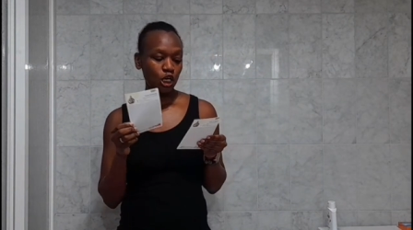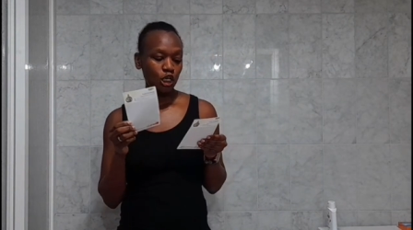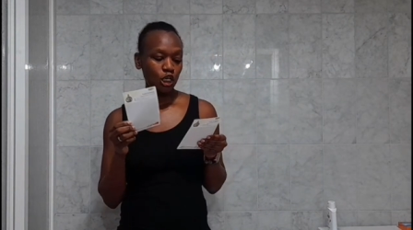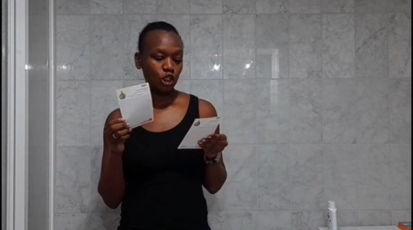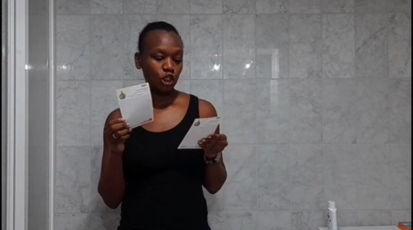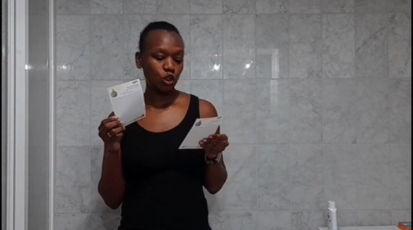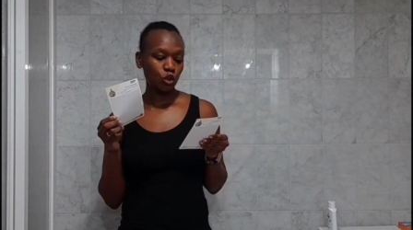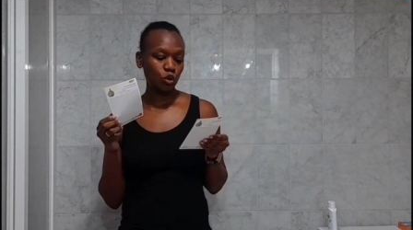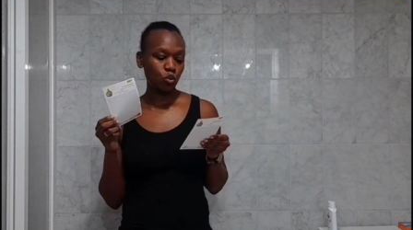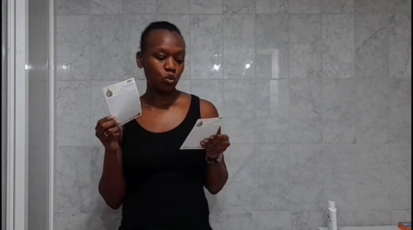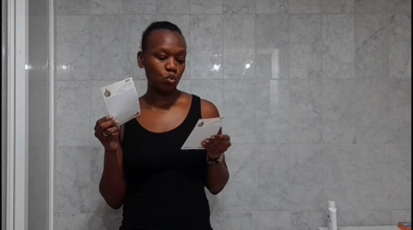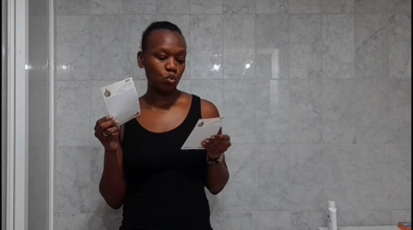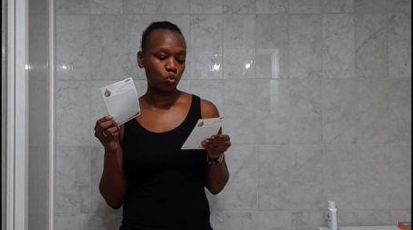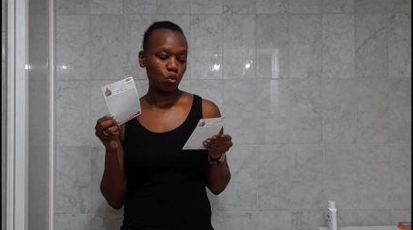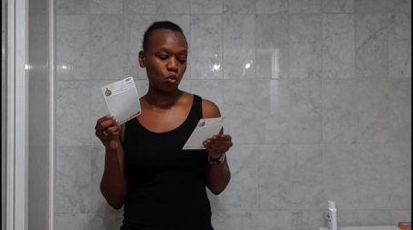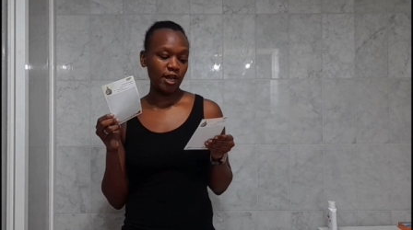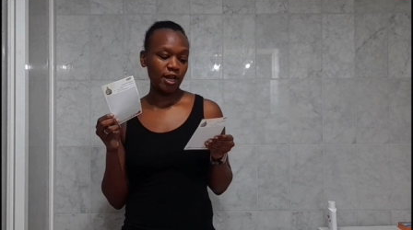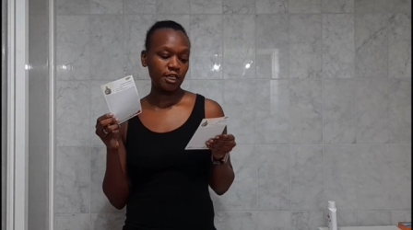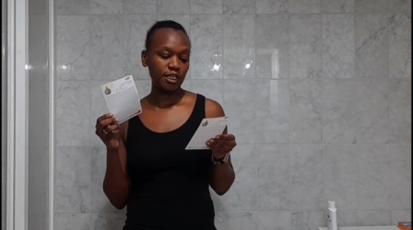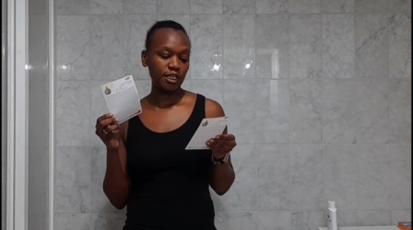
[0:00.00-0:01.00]

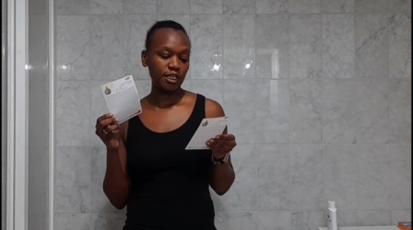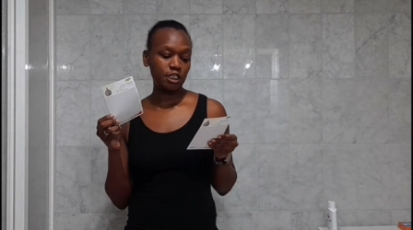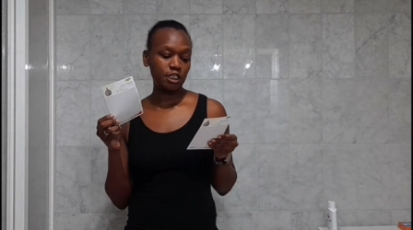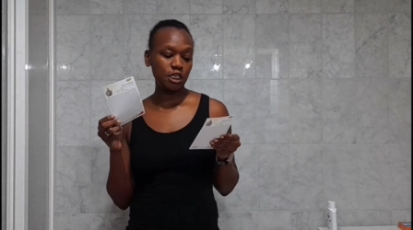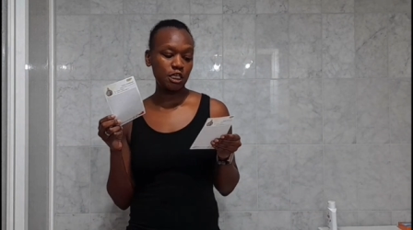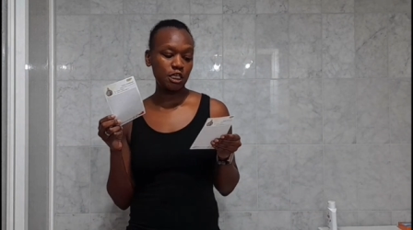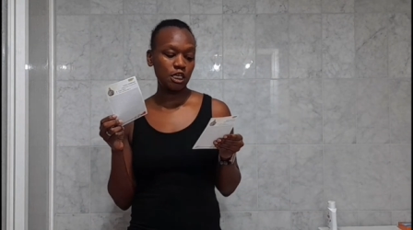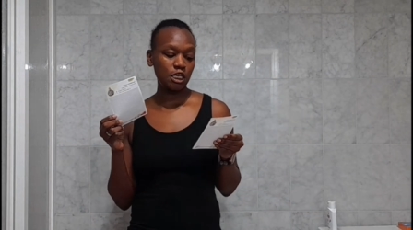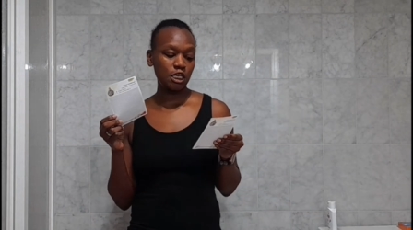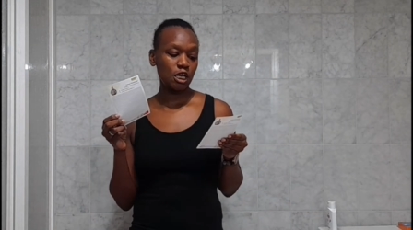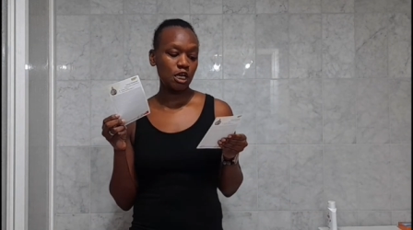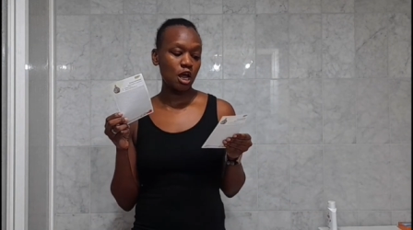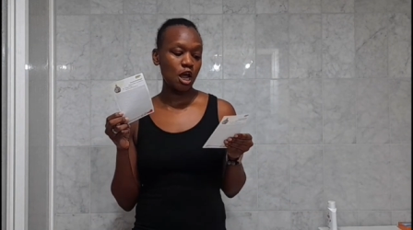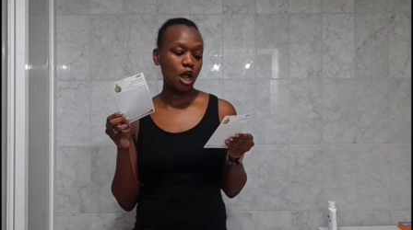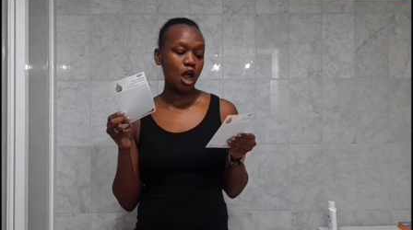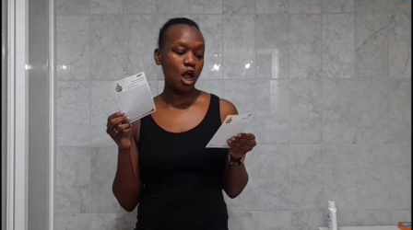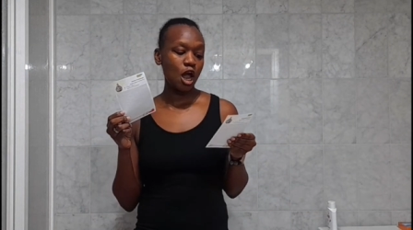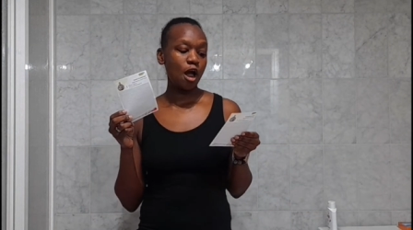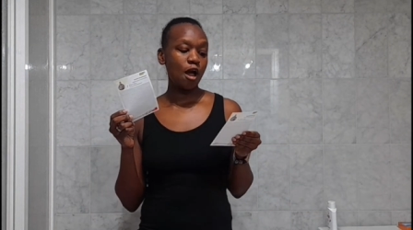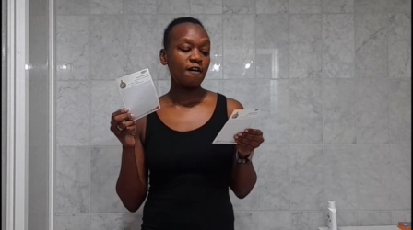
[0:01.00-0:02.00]

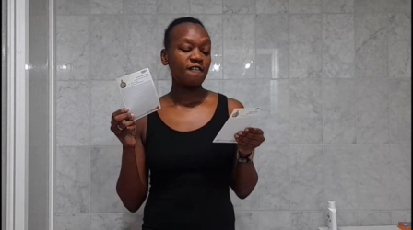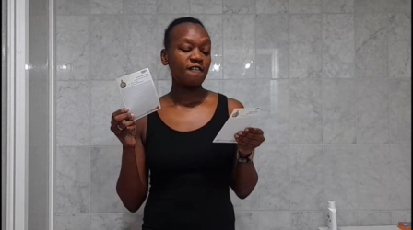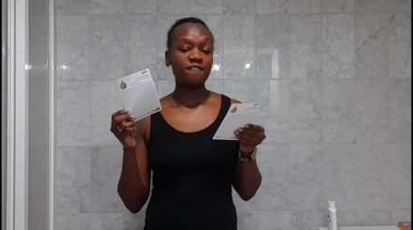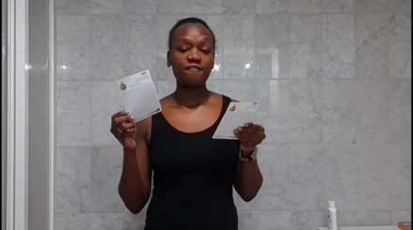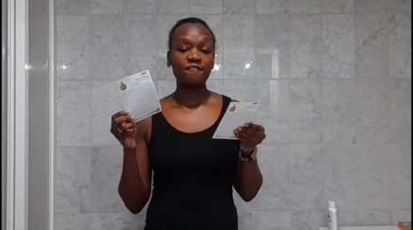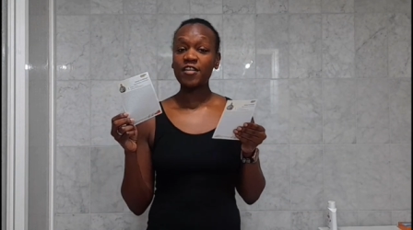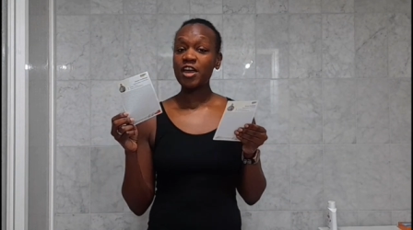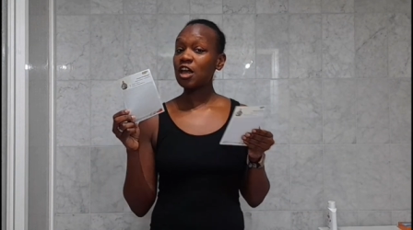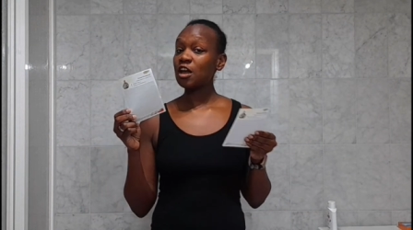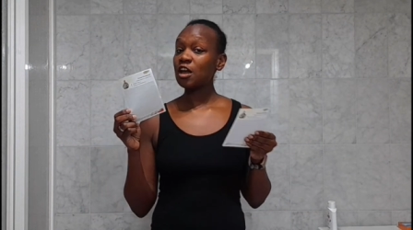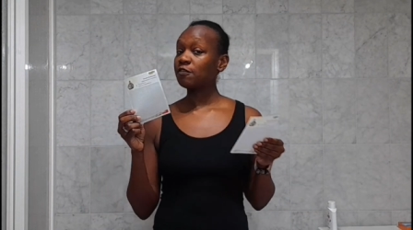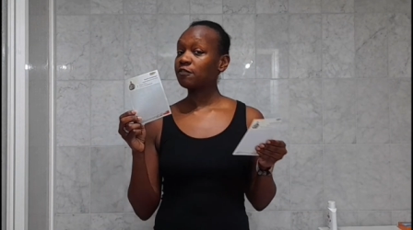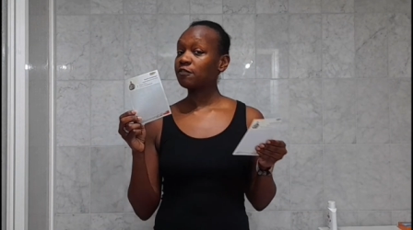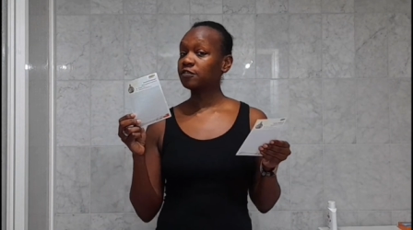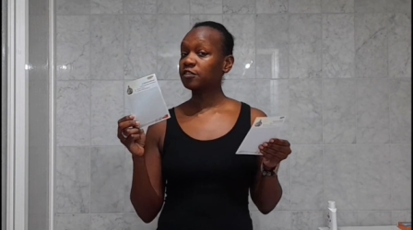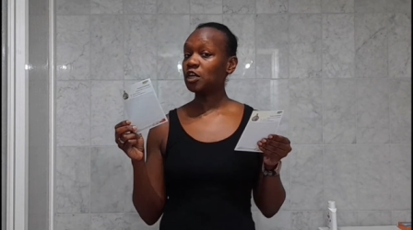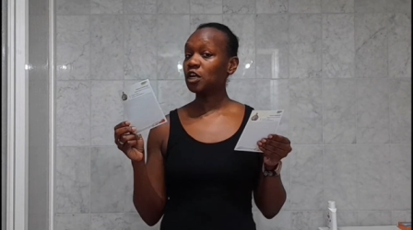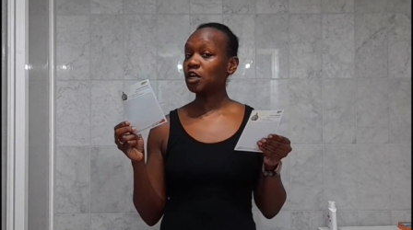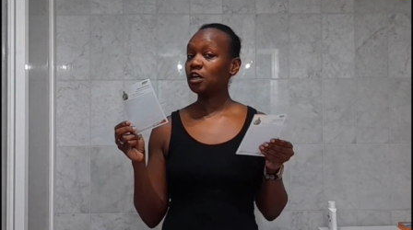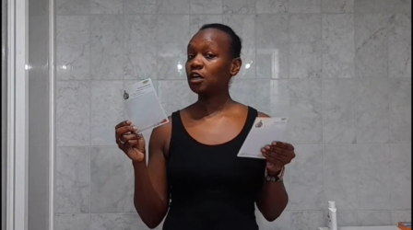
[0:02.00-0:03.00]

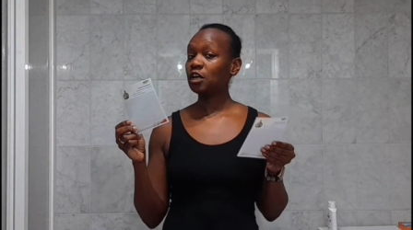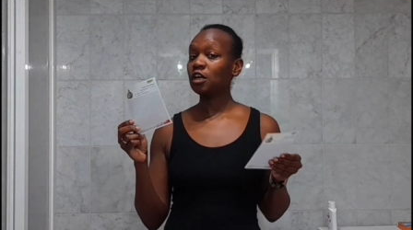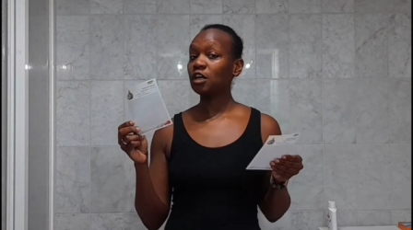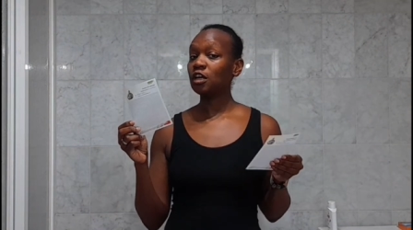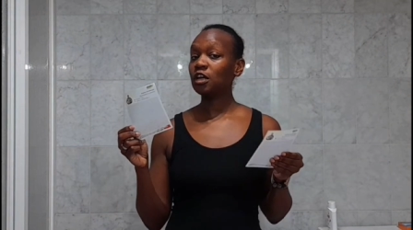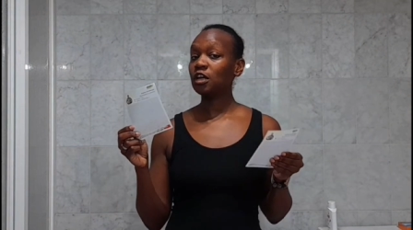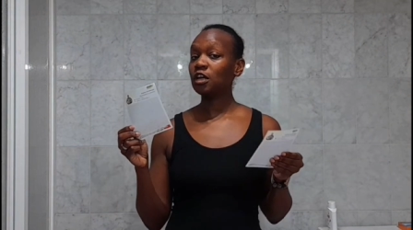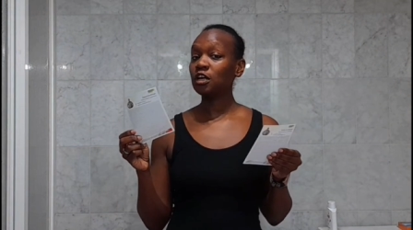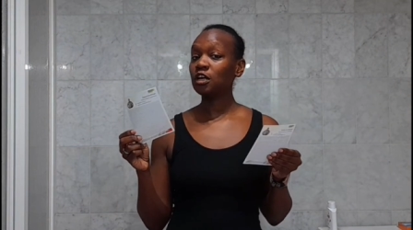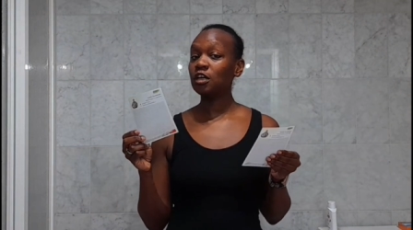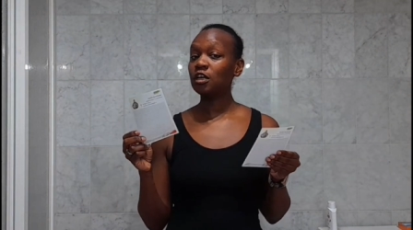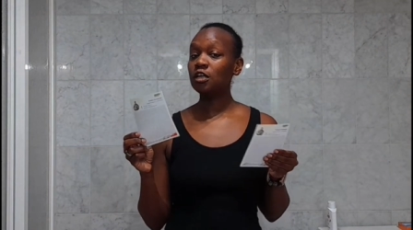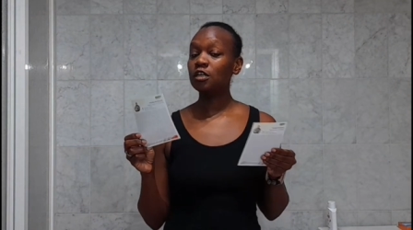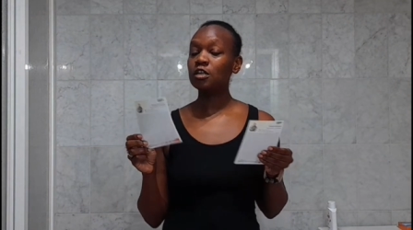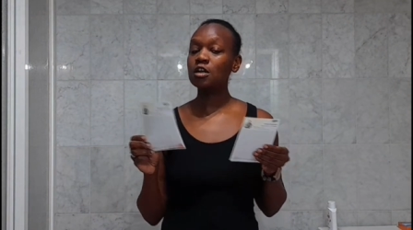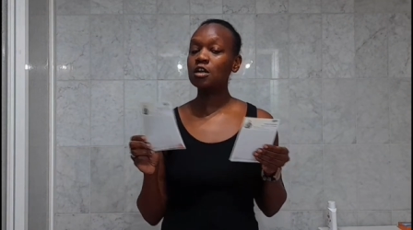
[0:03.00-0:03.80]
2015.